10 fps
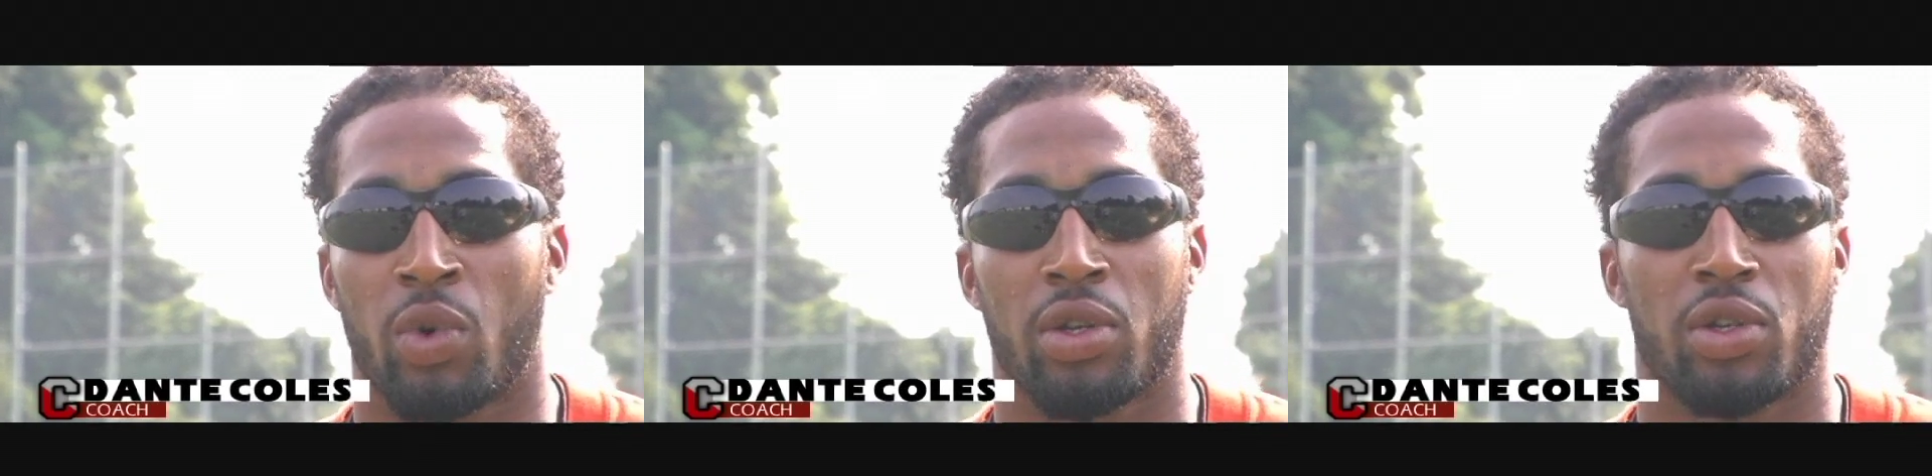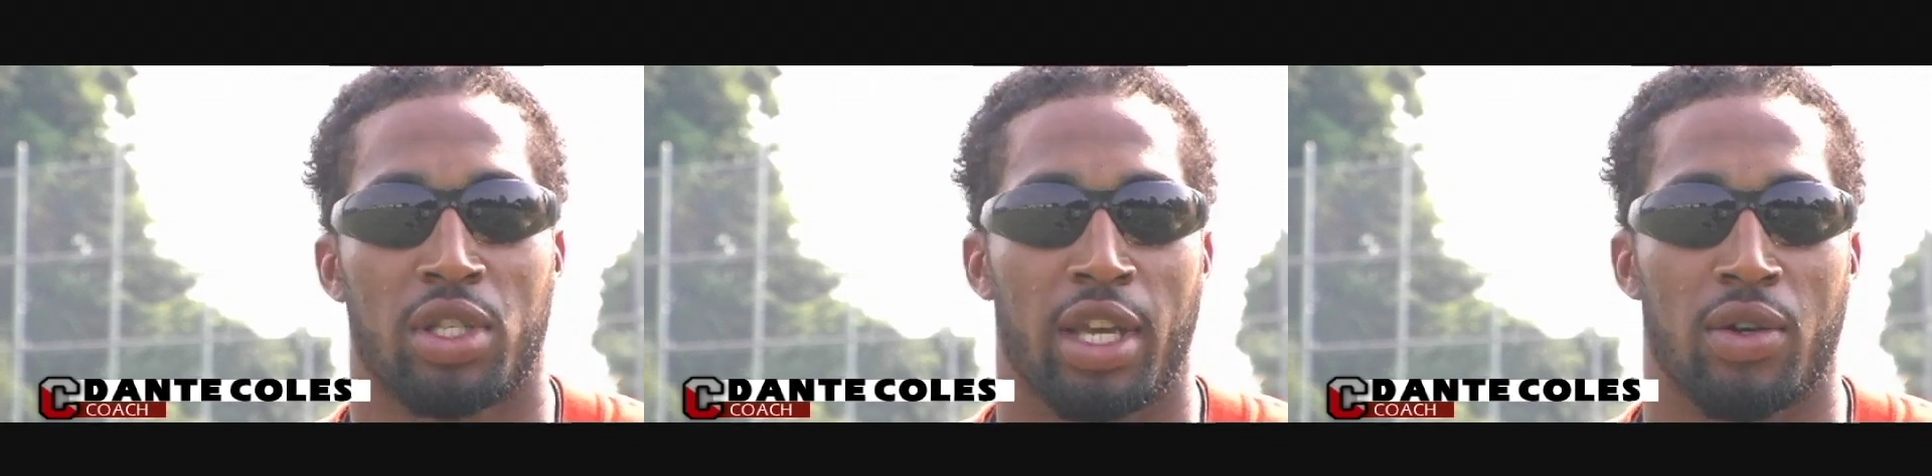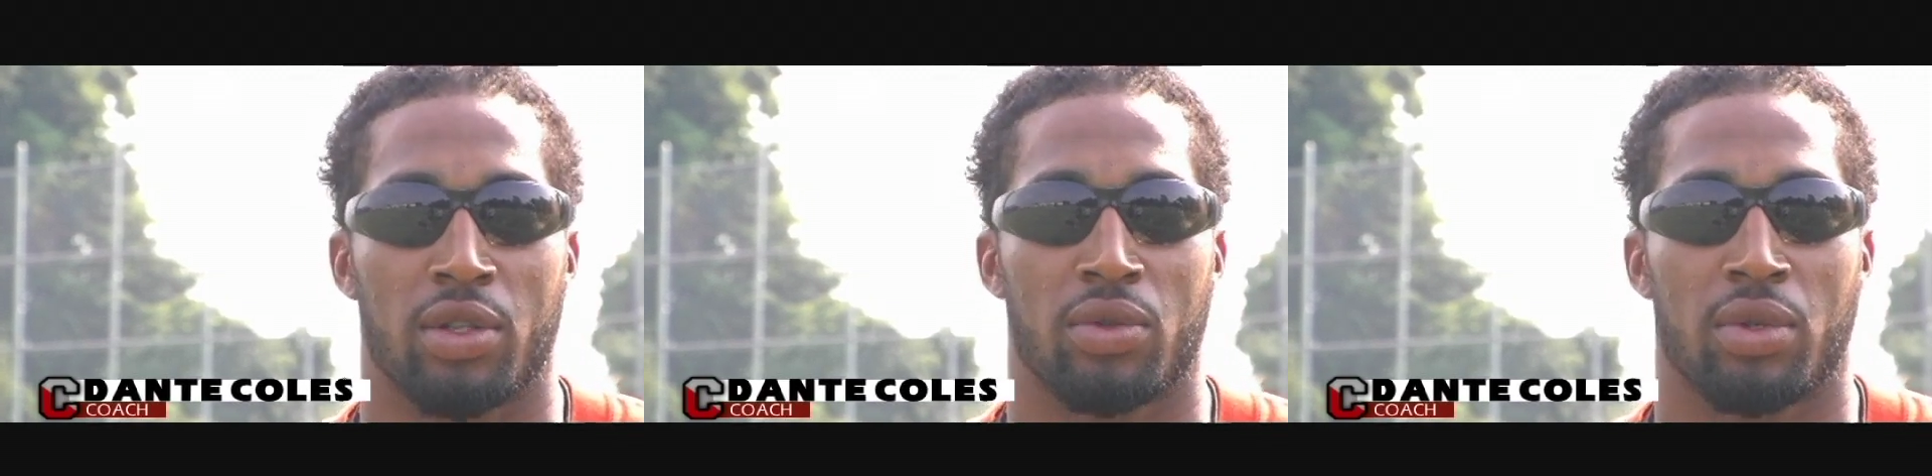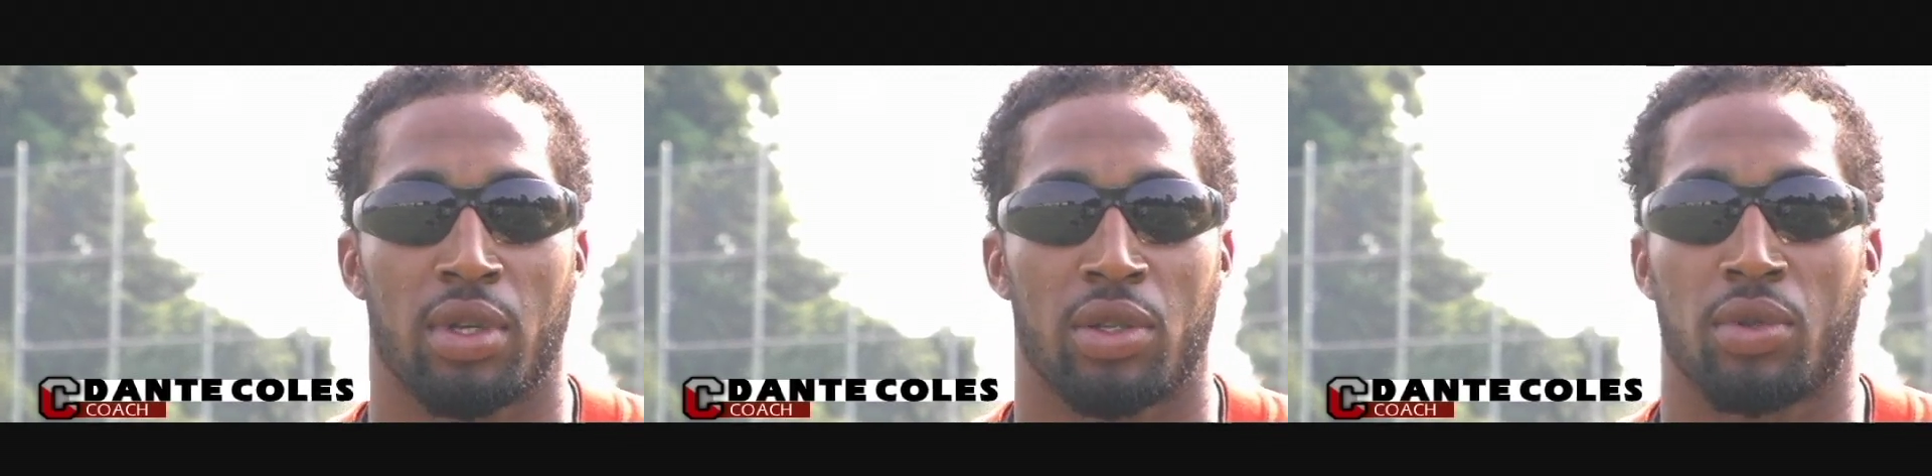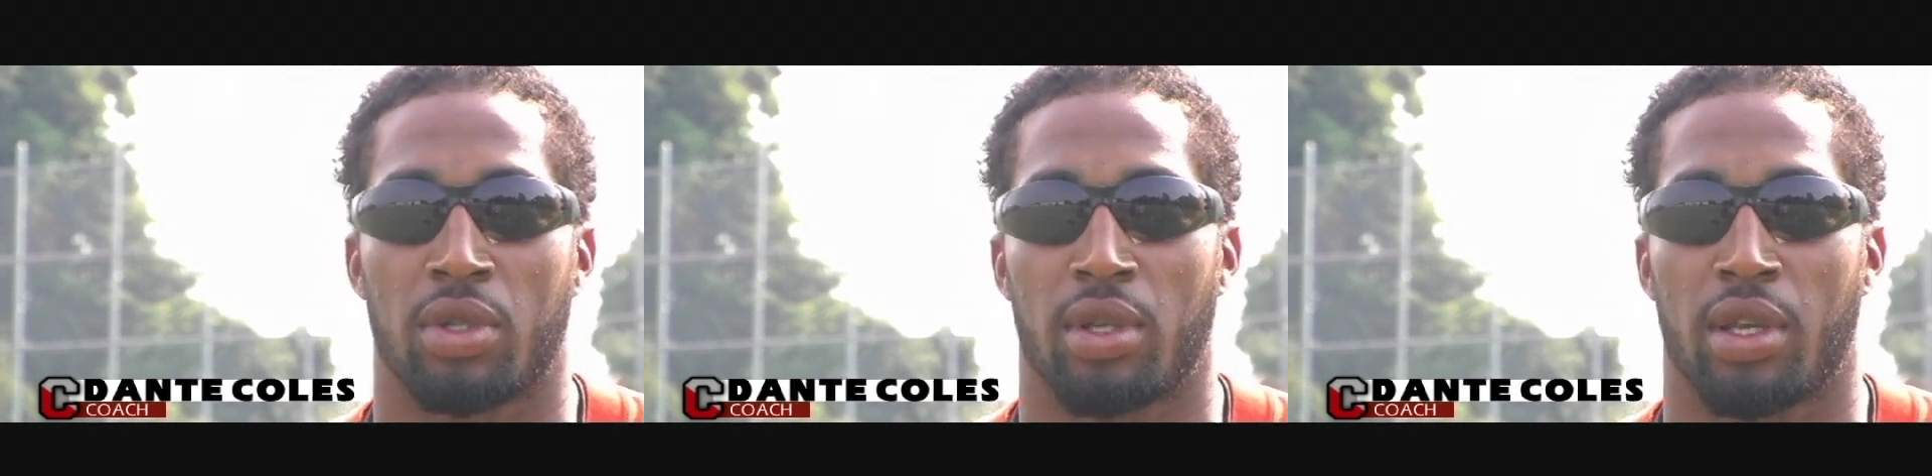one good shot on you
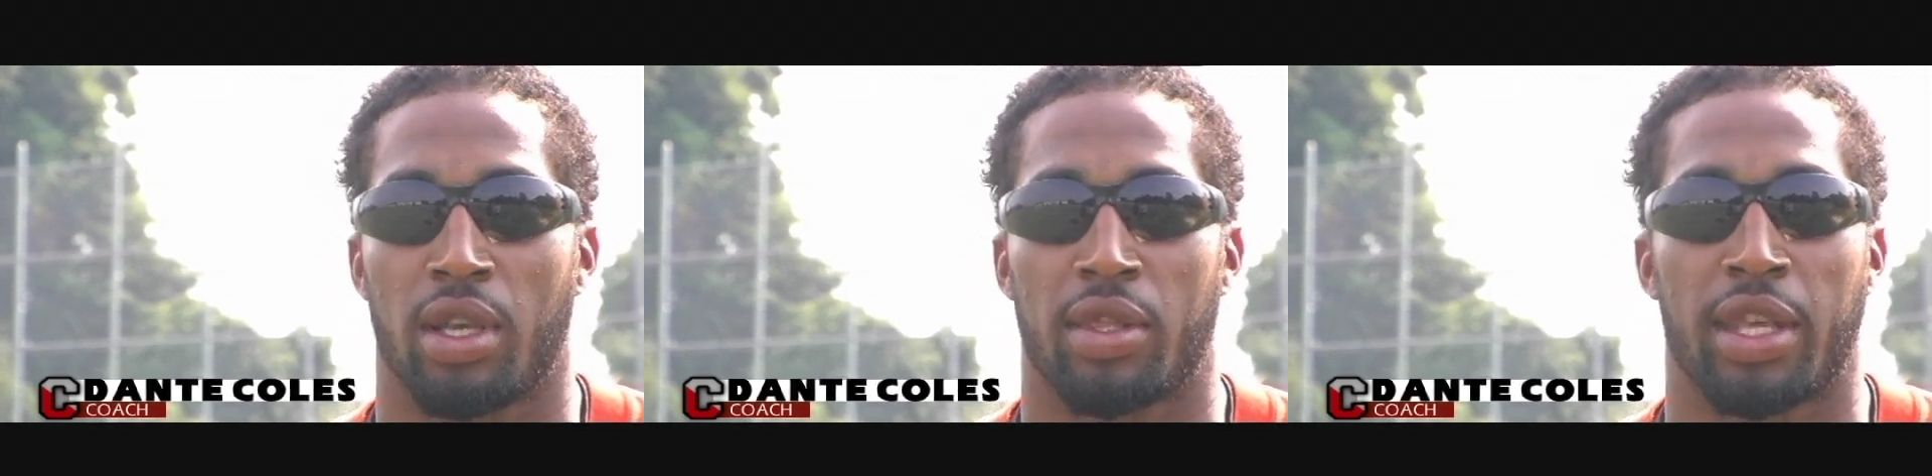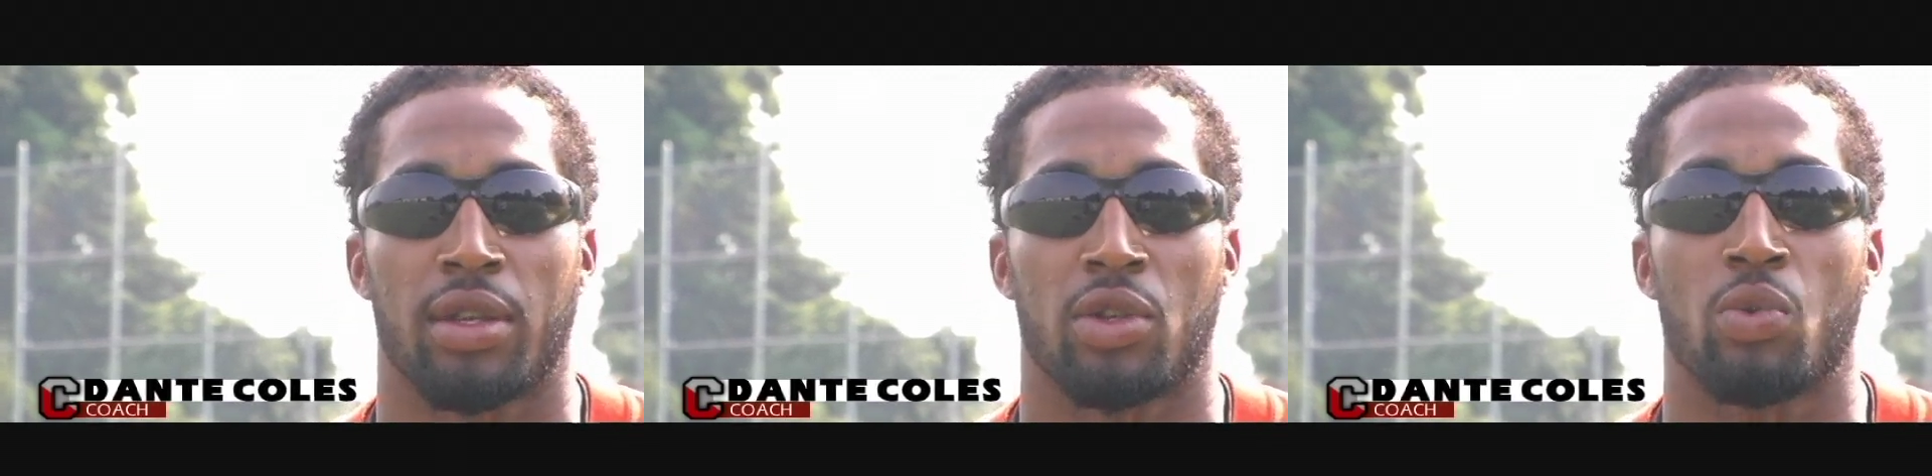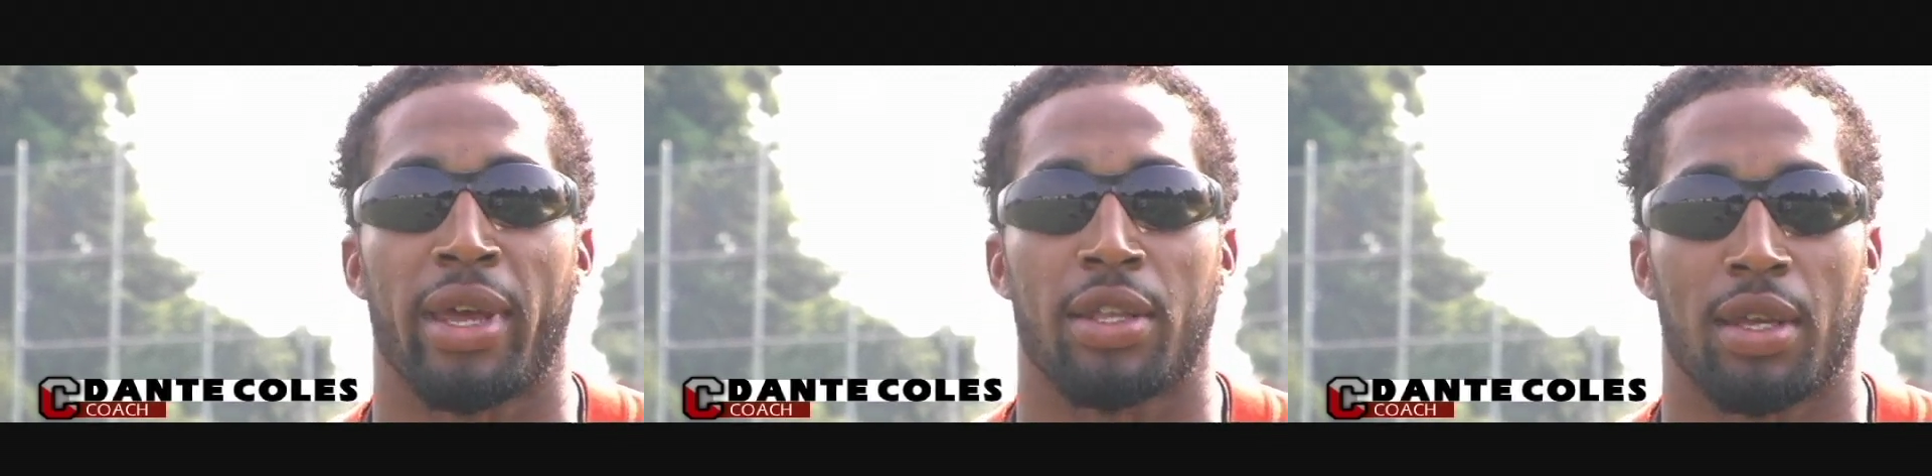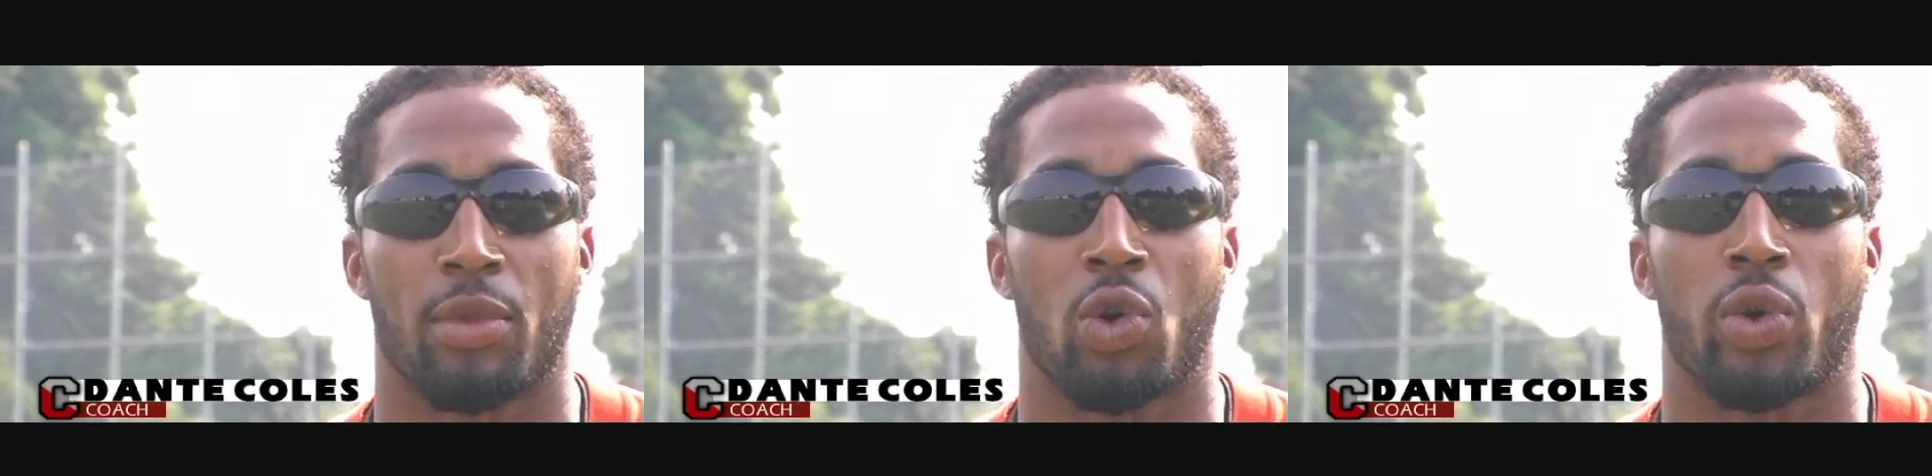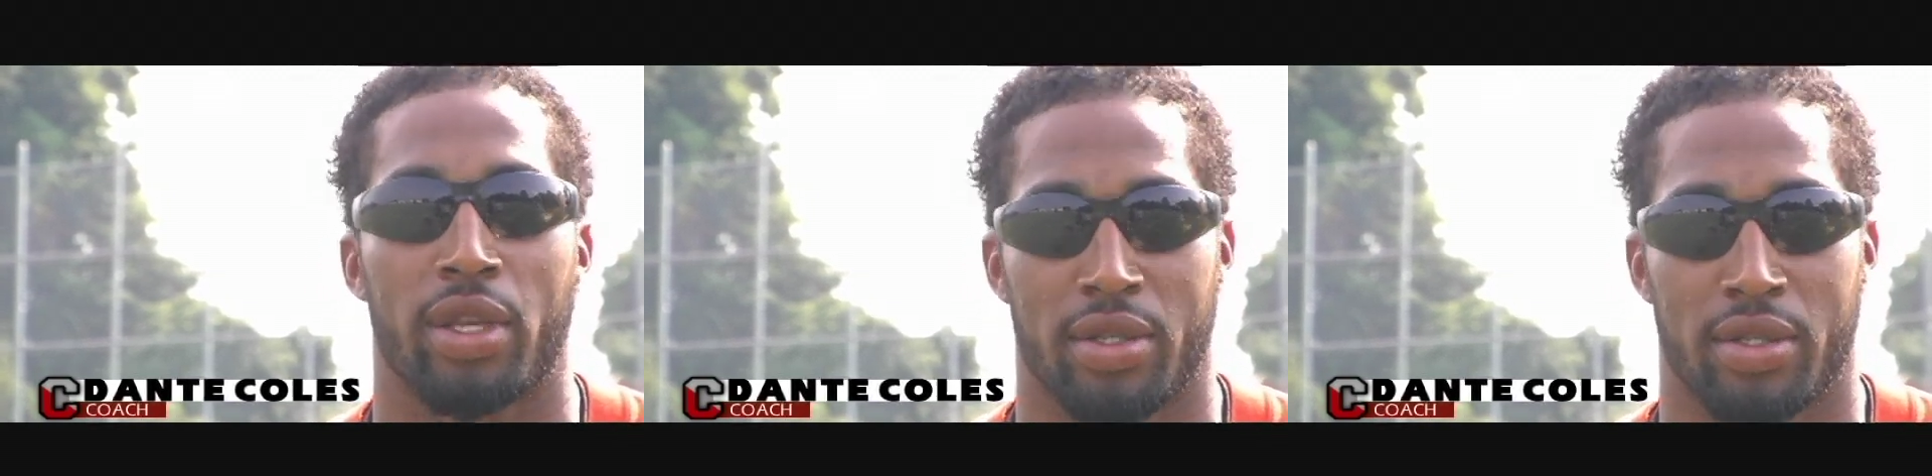and you they you make them quit